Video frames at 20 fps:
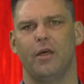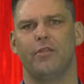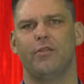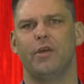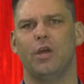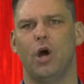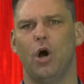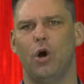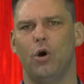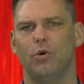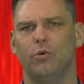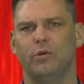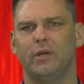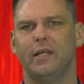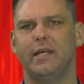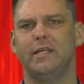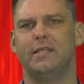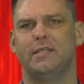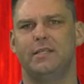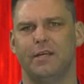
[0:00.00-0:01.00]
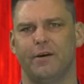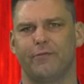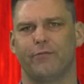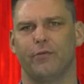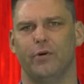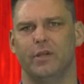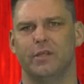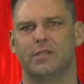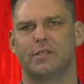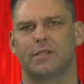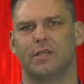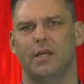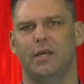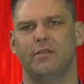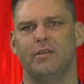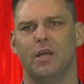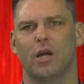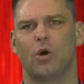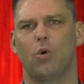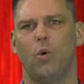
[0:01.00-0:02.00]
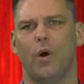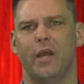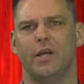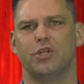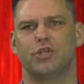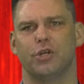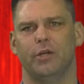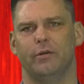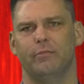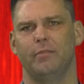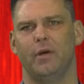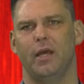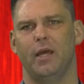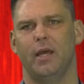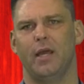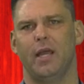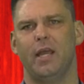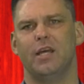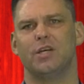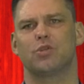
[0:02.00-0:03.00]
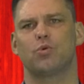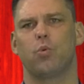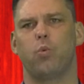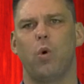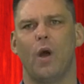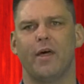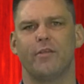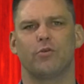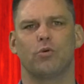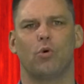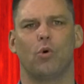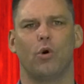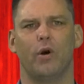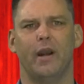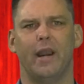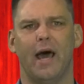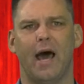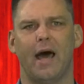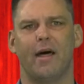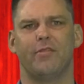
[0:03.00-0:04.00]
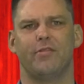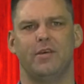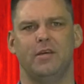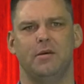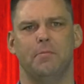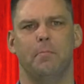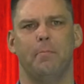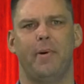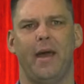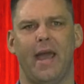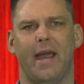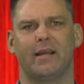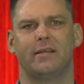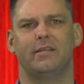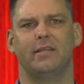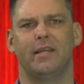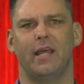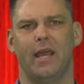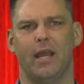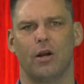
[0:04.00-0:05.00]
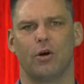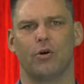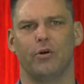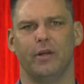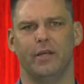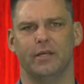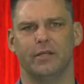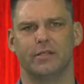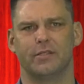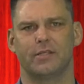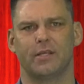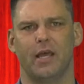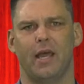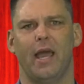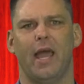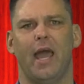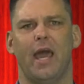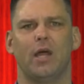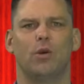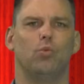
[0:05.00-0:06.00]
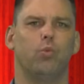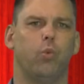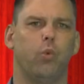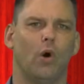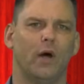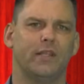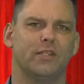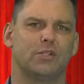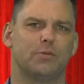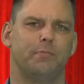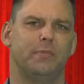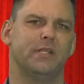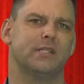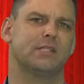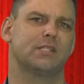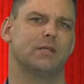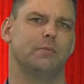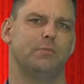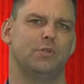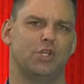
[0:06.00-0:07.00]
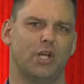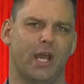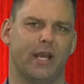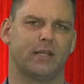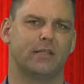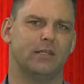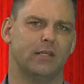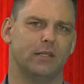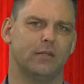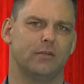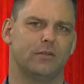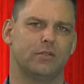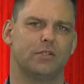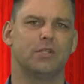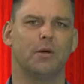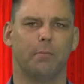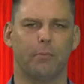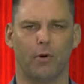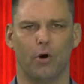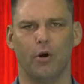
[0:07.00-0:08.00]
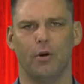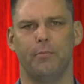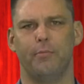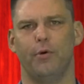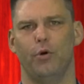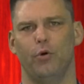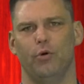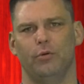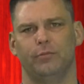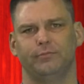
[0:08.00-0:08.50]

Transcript: The only difference in the equation is whether or not the impacted areas had once been subjected to bird poo.